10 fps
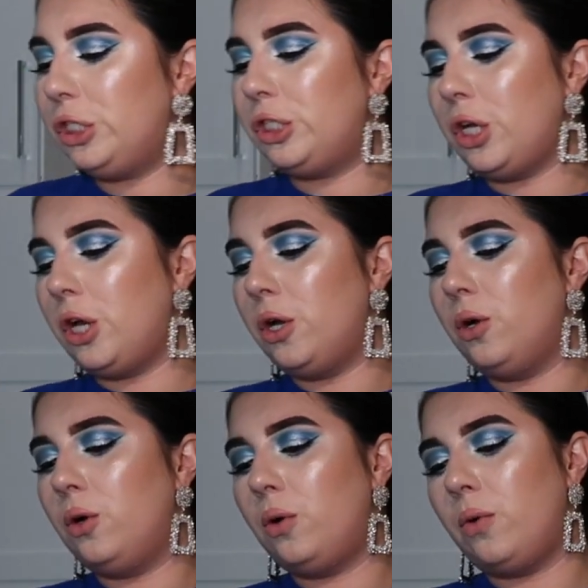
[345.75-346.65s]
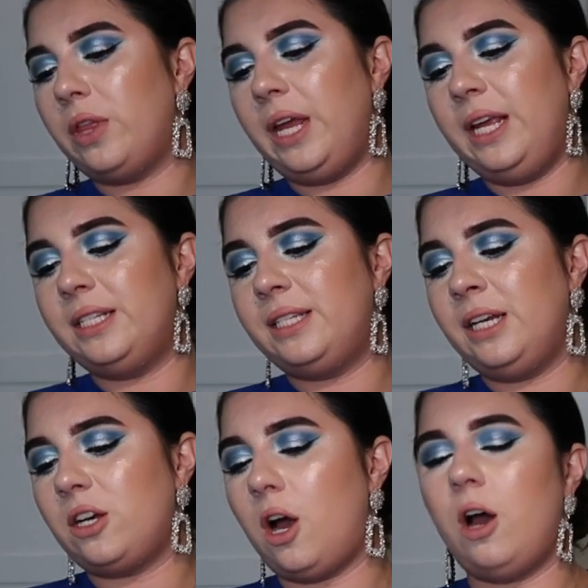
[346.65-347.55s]
So the
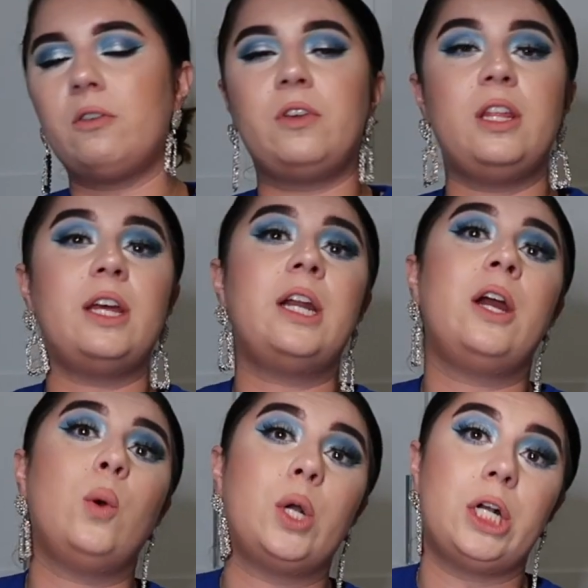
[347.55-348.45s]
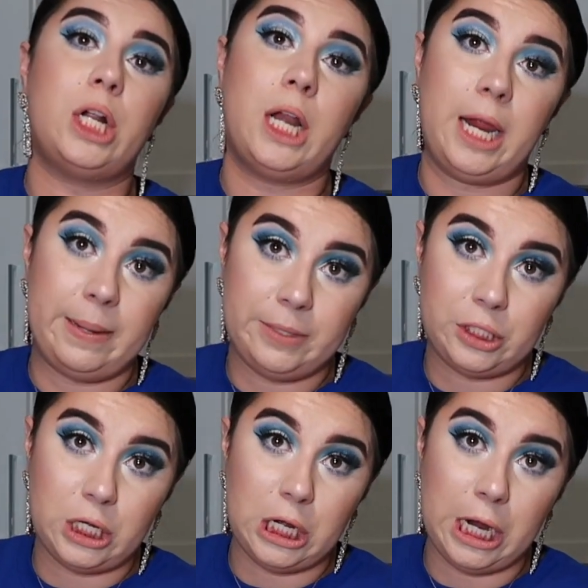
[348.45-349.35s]
instant coffee that I ordered on
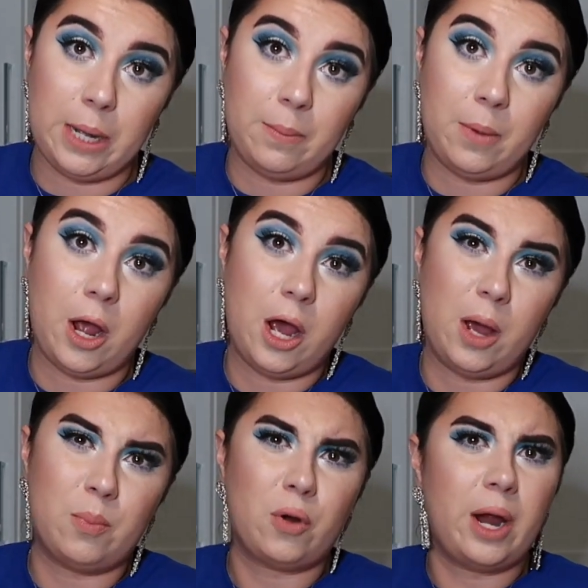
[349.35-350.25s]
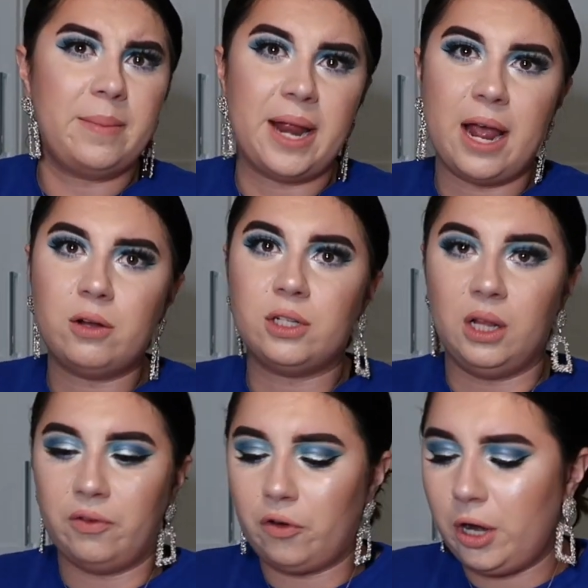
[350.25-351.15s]
Amazon Prime Now
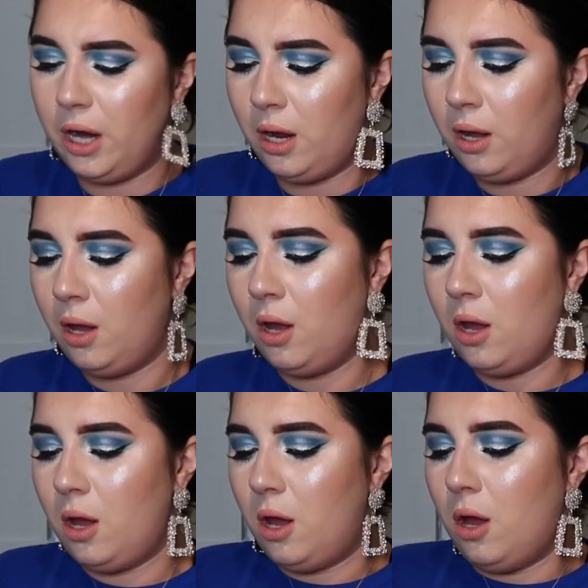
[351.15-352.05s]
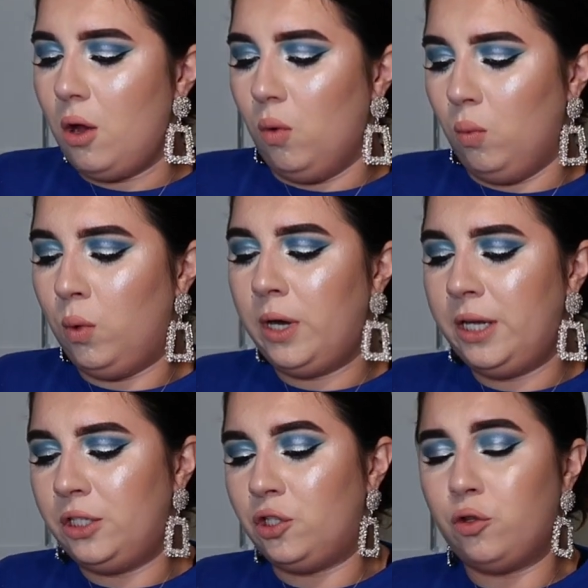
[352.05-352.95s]
delivery
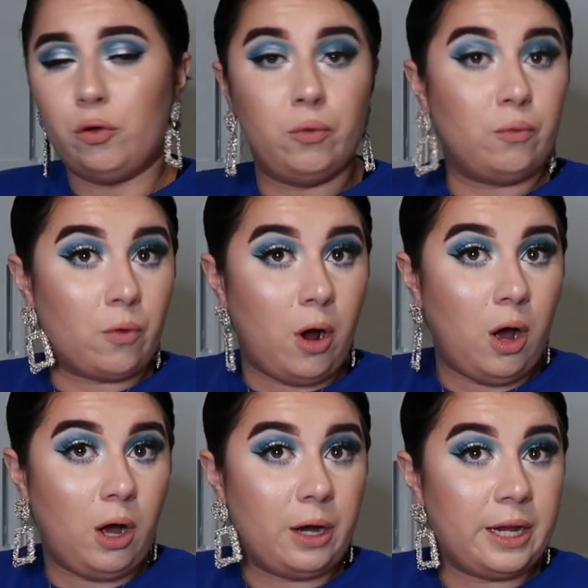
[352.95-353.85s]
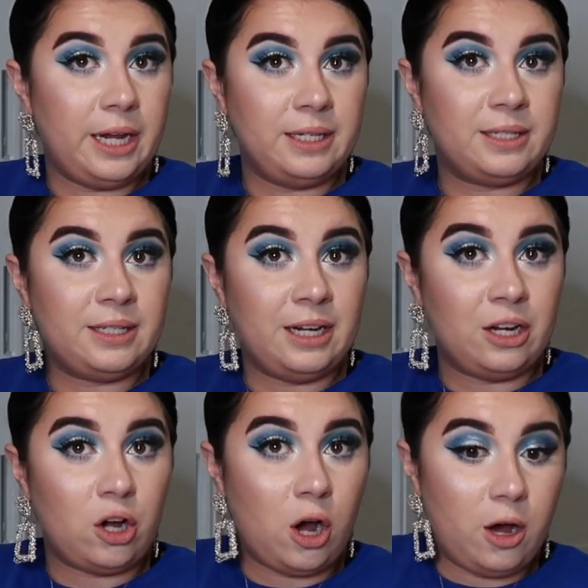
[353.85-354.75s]
was the wrong instant
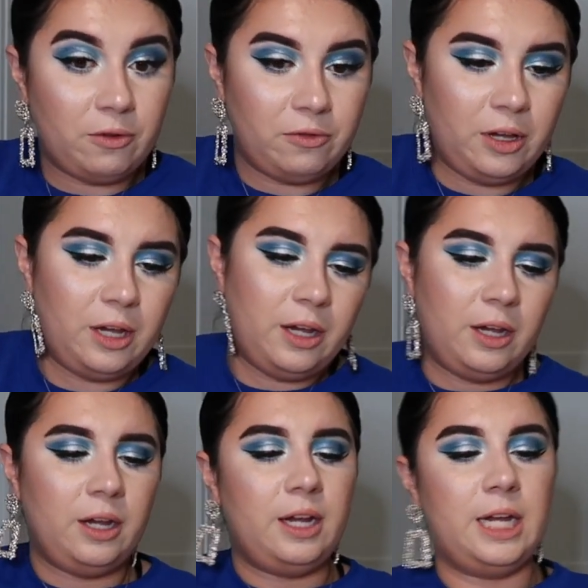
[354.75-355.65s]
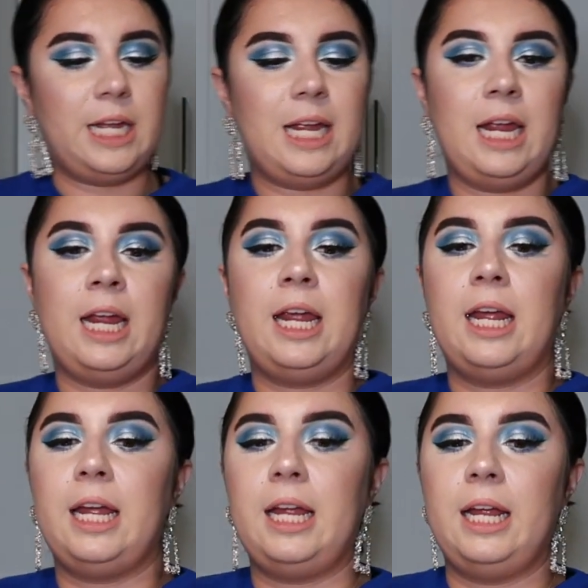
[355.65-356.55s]
coffee.
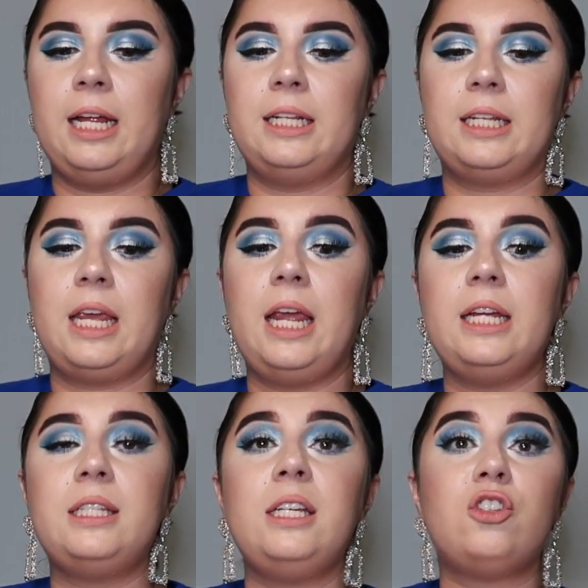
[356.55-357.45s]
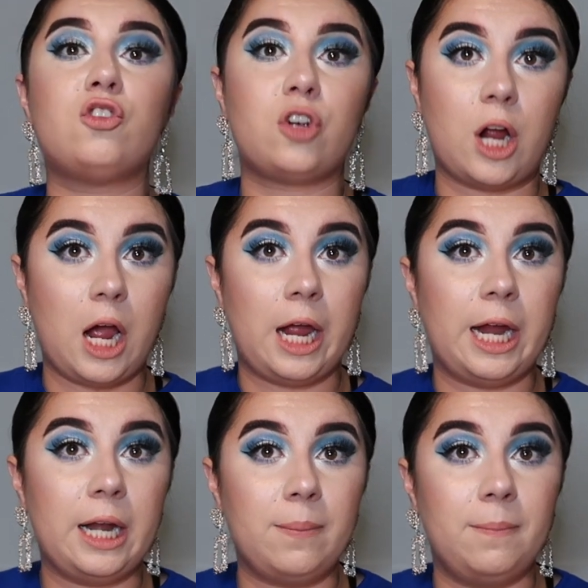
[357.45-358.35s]
And Casey
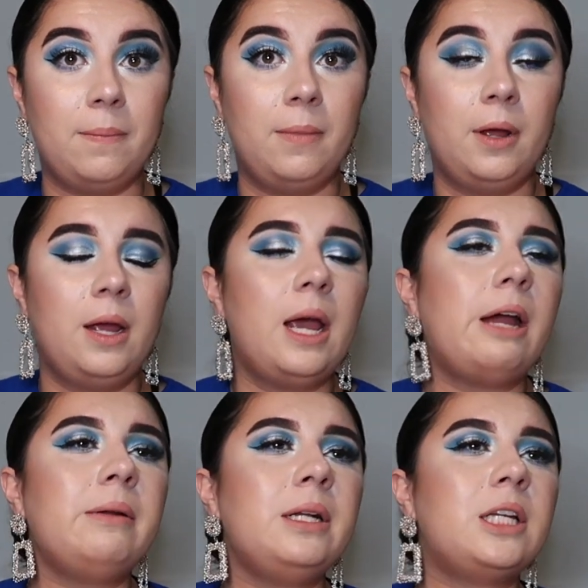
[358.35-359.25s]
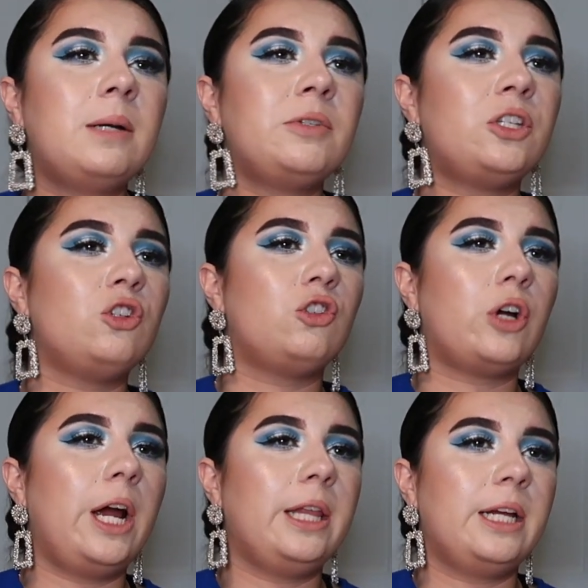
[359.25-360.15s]
tried. How many times did you
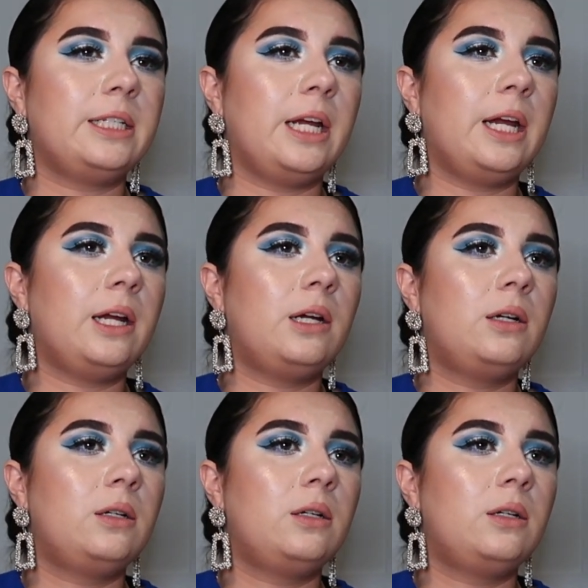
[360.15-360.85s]
try that day?